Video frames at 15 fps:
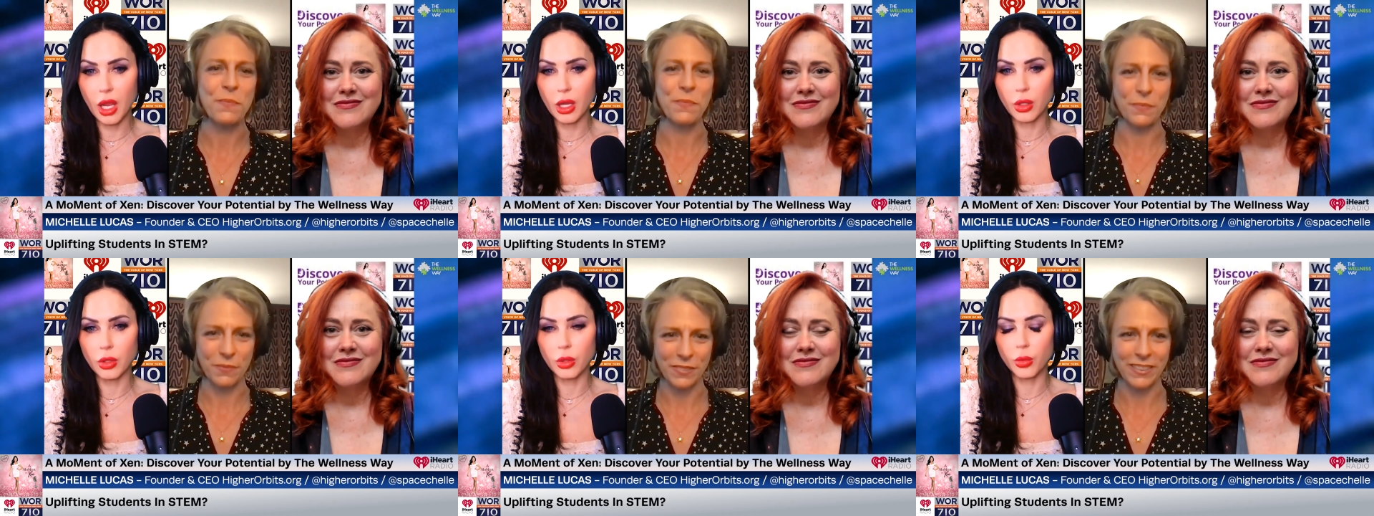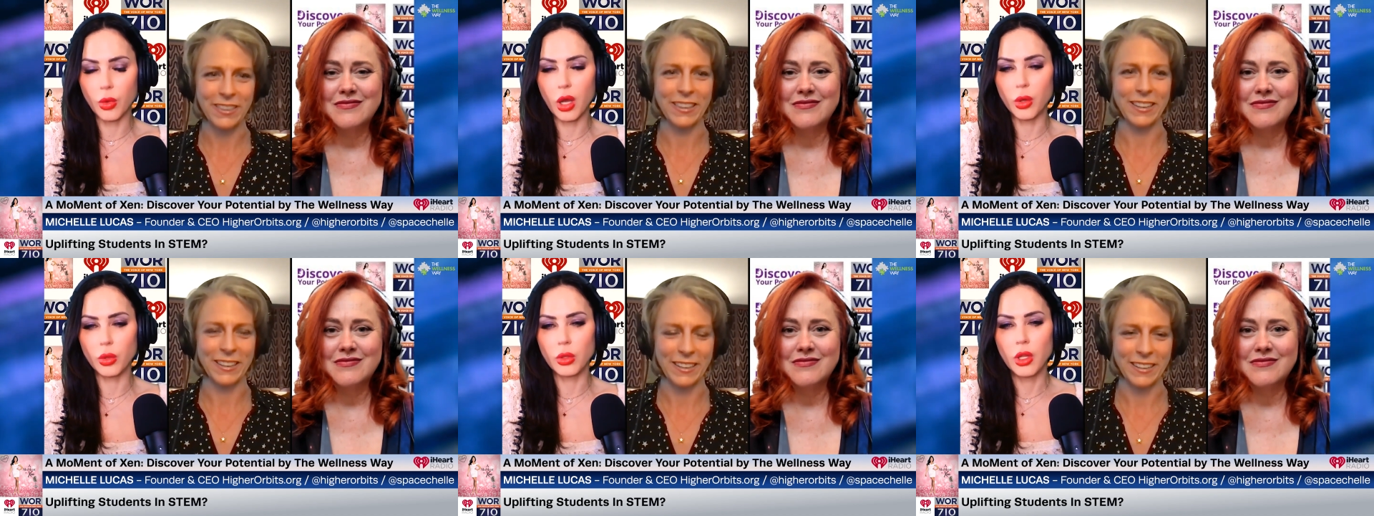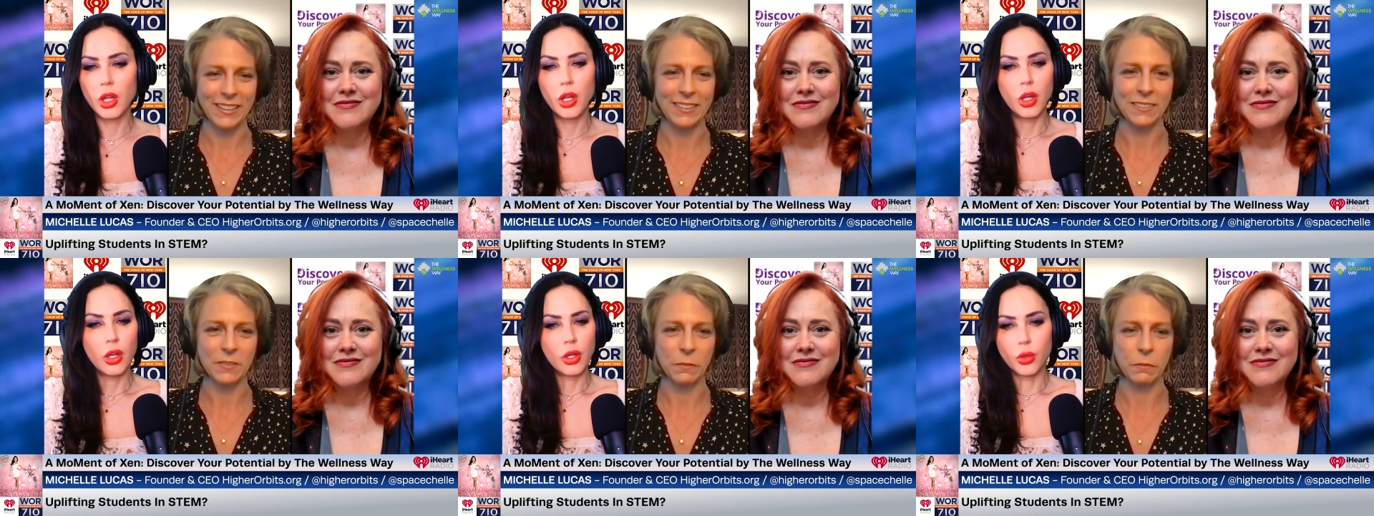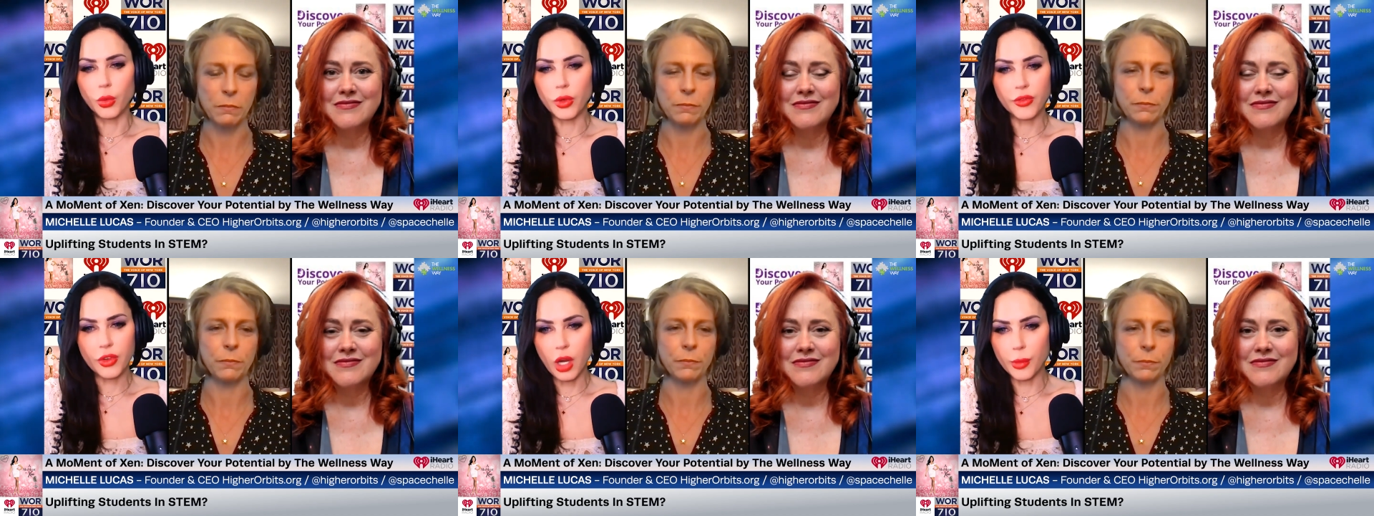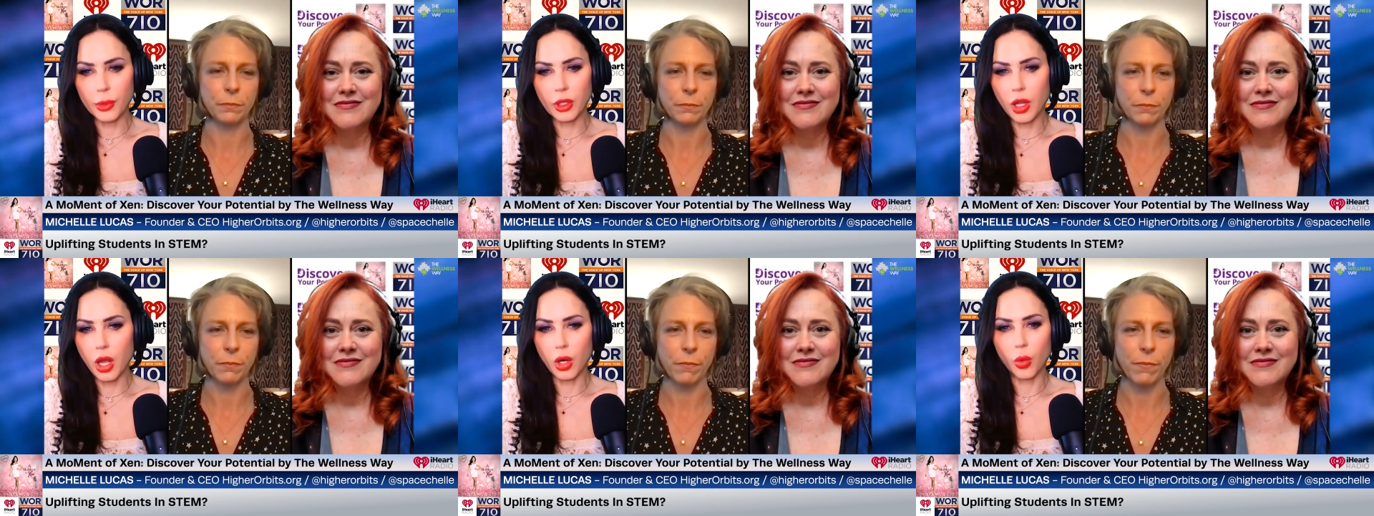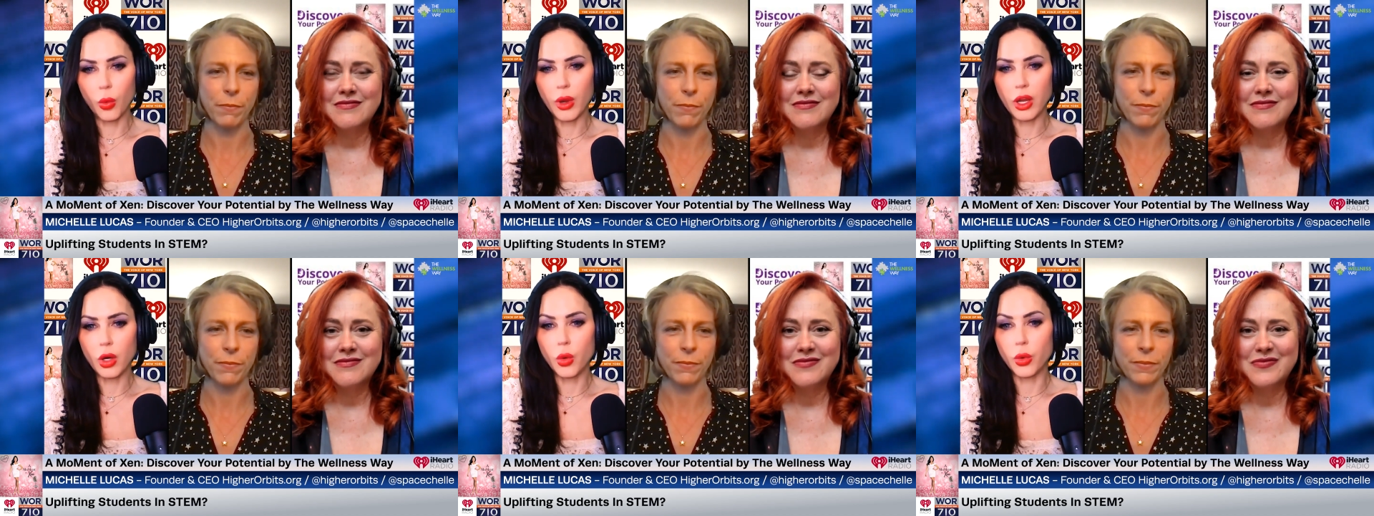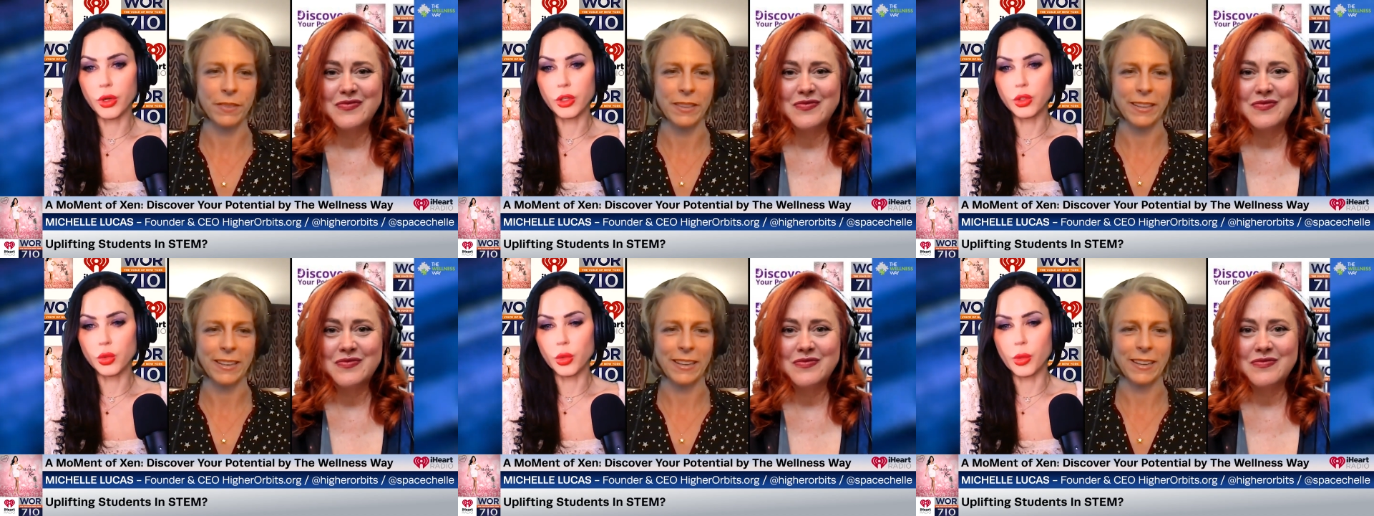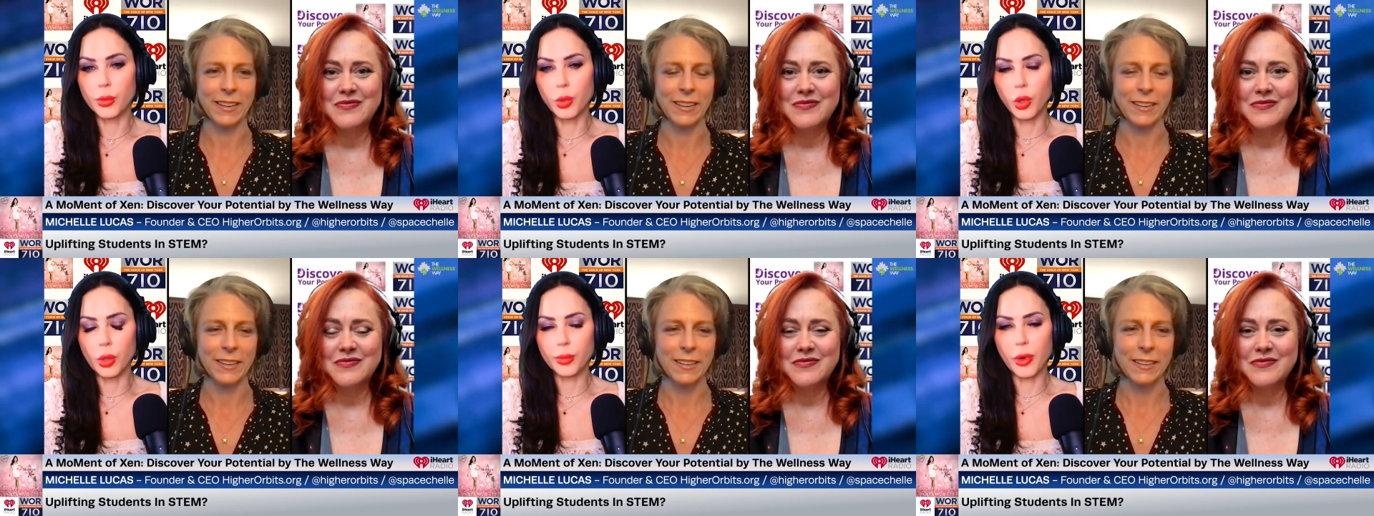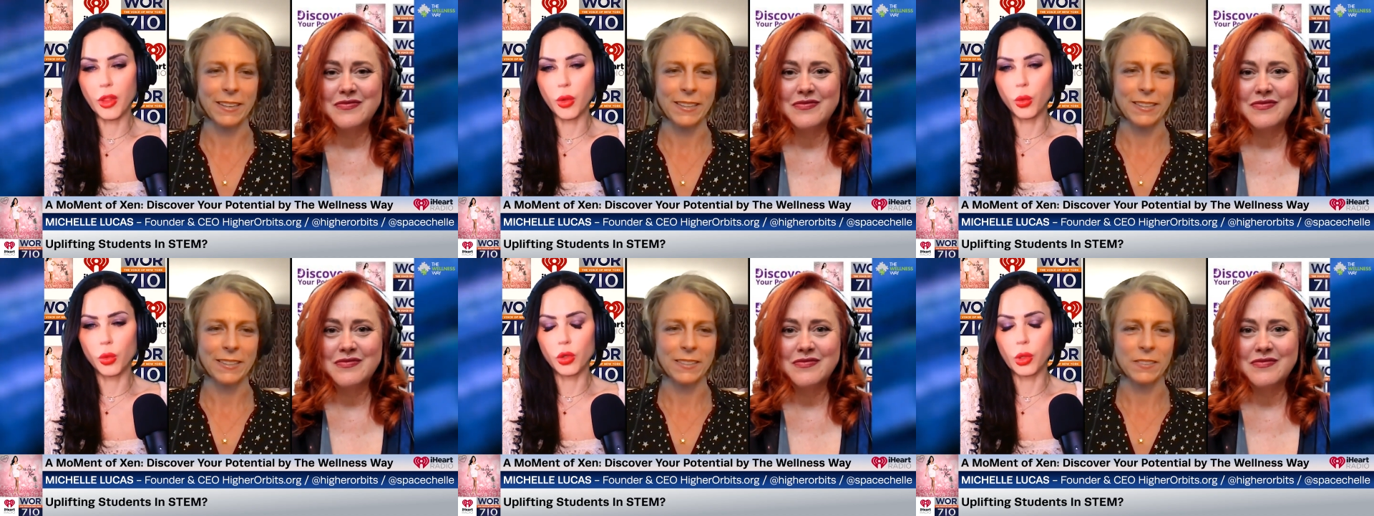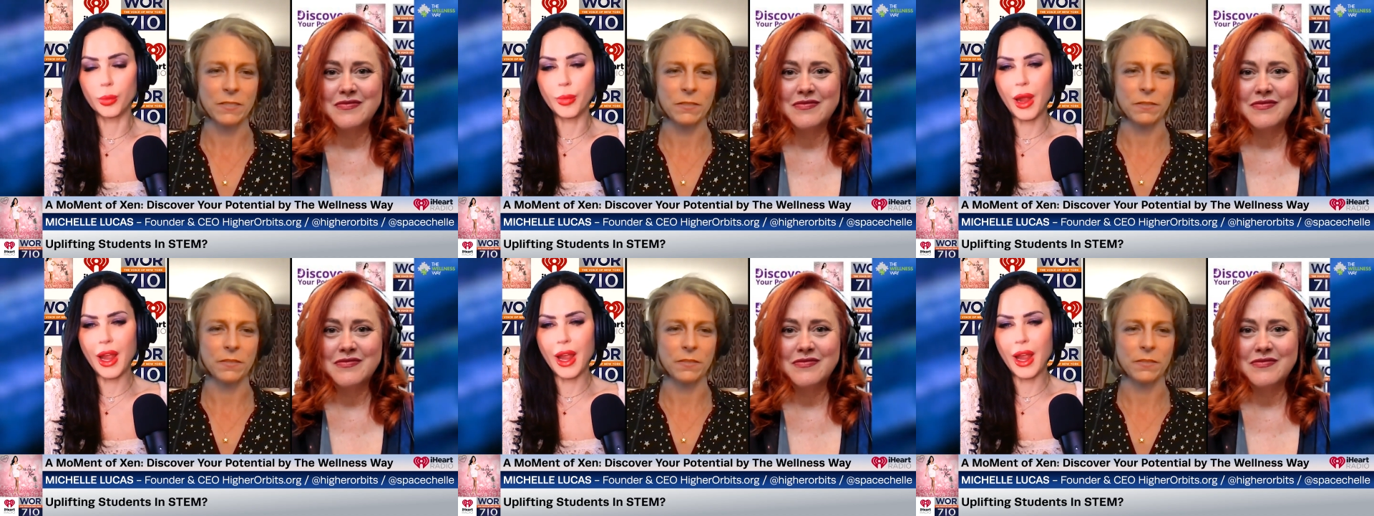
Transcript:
Speaker 1: And while we've come a long way, according to a report by the World